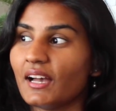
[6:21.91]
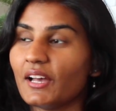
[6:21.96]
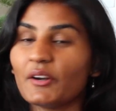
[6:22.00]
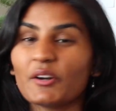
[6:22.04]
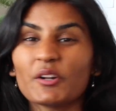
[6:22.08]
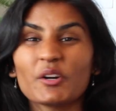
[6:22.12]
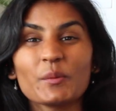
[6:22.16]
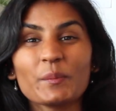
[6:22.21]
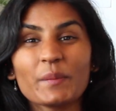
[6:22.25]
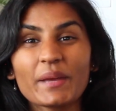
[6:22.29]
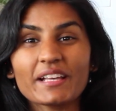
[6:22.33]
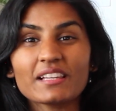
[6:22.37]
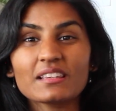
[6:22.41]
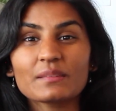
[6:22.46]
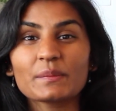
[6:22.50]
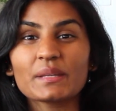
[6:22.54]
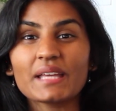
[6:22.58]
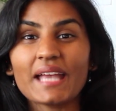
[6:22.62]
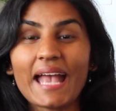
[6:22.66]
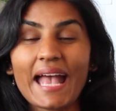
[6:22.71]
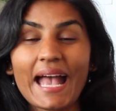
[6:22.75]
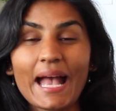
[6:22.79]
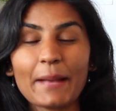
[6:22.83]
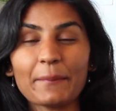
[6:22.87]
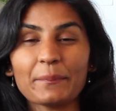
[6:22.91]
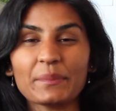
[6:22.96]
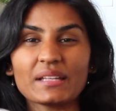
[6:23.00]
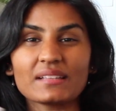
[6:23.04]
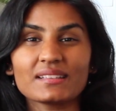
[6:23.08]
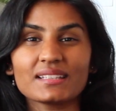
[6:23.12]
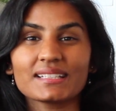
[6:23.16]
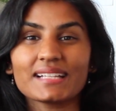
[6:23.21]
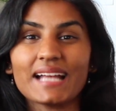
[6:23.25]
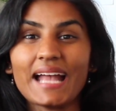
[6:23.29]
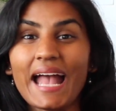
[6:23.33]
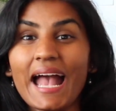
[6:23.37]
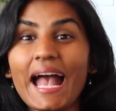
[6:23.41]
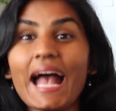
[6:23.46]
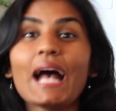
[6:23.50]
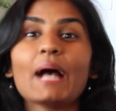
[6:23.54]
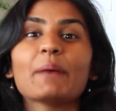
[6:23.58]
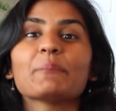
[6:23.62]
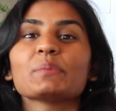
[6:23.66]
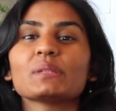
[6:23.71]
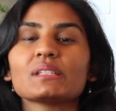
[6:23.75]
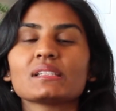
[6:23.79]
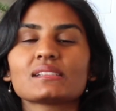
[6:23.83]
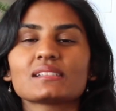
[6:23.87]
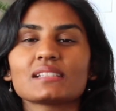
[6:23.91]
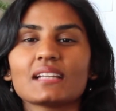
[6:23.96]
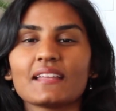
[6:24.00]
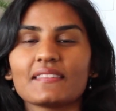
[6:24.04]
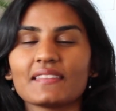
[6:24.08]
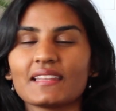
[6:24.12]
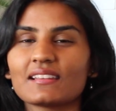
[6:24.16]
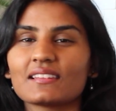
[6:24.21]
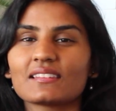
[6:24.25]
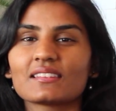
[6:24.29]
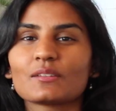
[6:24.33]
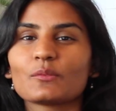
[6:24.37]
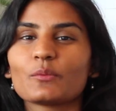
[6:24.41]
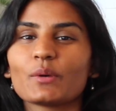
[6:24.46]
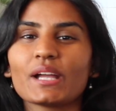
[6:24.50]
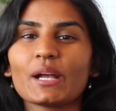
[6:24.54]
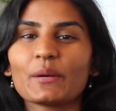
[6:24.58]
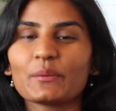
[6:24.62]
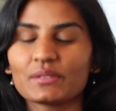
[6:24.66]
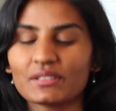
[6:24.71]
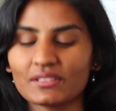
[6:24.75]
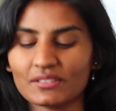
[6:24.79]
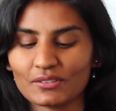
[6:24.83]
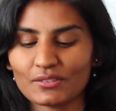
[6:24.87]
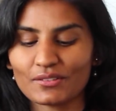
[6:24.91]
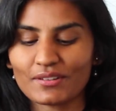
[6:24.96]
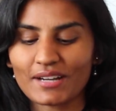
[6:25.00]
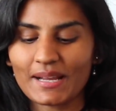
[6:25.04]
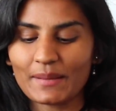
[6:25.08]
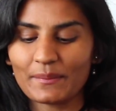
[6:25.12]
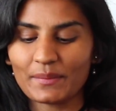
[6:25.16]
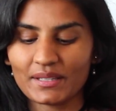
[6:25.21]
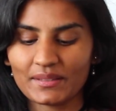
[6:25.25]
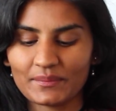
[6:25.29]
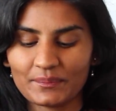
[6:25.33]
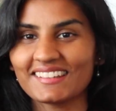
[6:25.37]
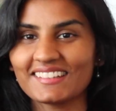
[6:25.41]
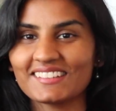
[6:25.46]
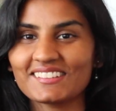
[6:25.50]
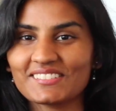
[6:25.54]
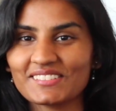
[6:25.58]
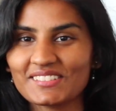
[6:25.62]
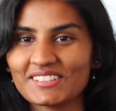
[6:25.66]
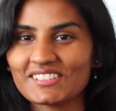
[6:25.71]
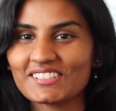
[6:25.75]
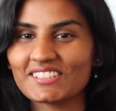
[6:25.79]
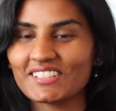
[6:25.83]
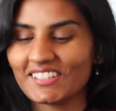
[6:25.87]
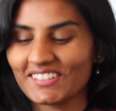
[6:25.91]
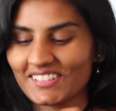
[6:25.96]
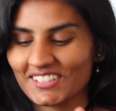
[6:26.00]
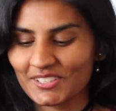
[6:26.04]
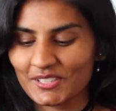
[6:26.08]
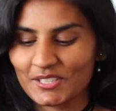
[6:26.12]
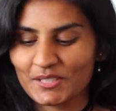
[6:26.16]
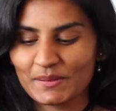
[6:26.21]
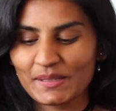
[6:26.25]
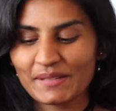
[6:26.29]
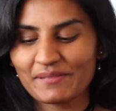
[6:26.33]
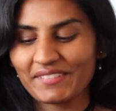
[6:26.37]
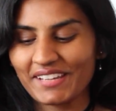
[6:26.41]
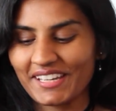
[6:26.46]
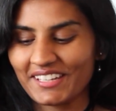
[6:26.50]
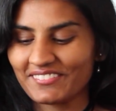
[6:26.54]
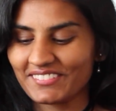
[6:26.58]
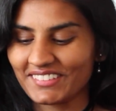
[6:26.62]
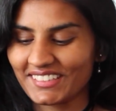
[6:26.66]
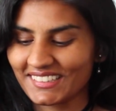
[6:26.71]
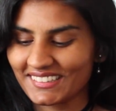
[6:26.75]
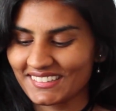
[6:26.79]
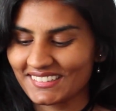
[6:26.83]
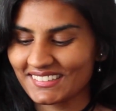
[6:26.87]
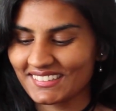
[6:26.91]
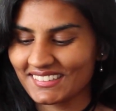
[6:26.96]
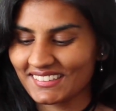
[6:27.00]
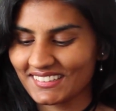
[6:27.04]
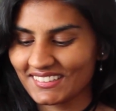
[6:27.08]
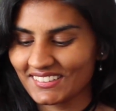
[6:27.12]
I don't know, it makes me happy. It's like a happy scent. That's the way I would describe it. This one's good. This one's my favorite.